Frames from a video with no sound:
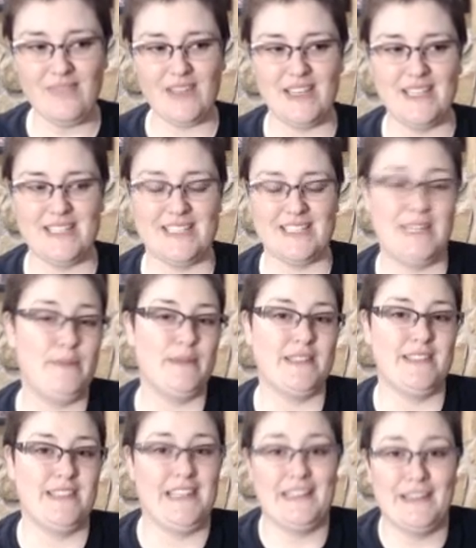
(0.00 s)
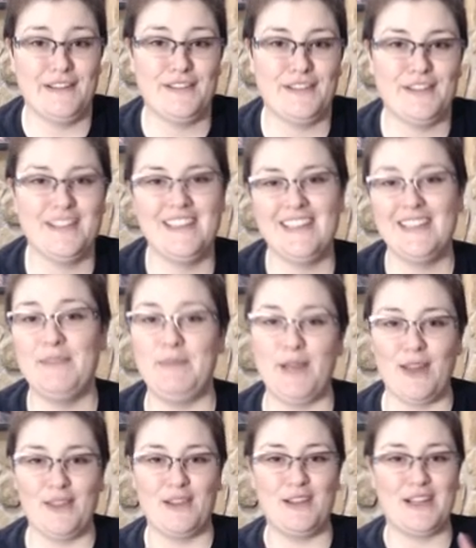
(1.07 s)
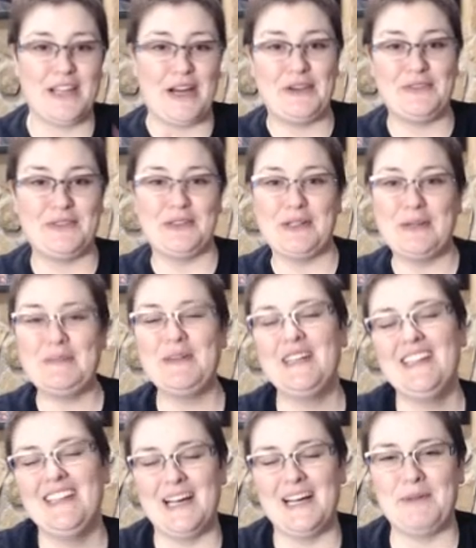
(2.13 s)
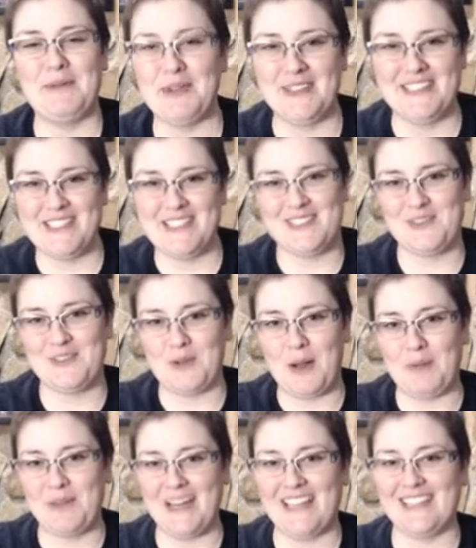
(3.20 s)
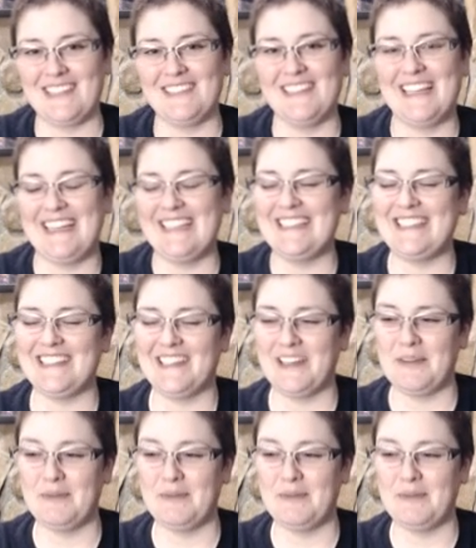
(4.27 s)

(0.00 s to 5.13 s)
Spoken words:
His name is Zenith. Be on the lookout for him. I'll go ahead and just drop that little hint. And